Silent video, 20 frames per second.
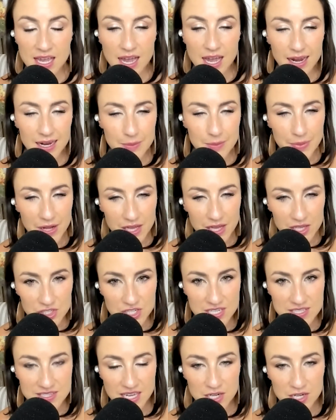I
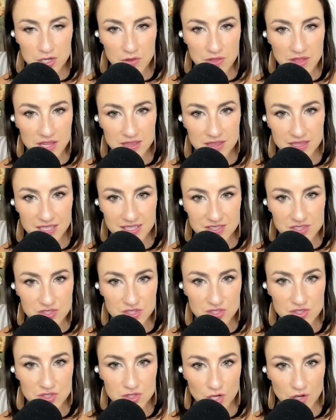apologize. I know that list,
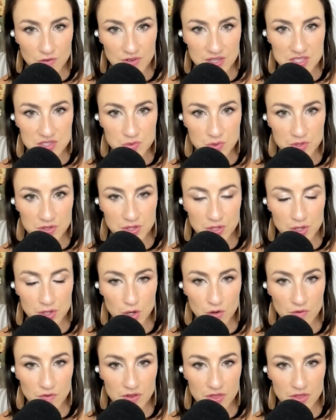the servings were a little
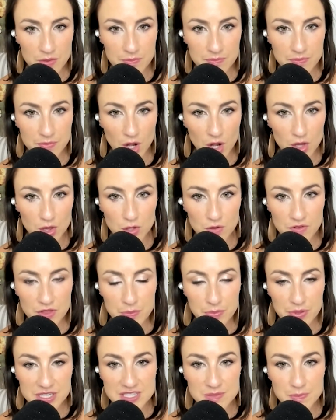over the all over the
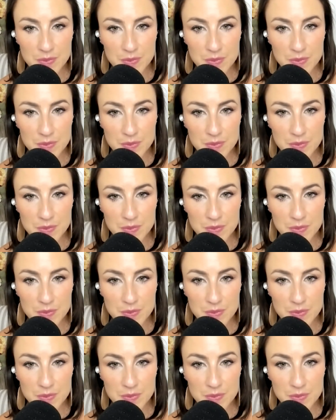place,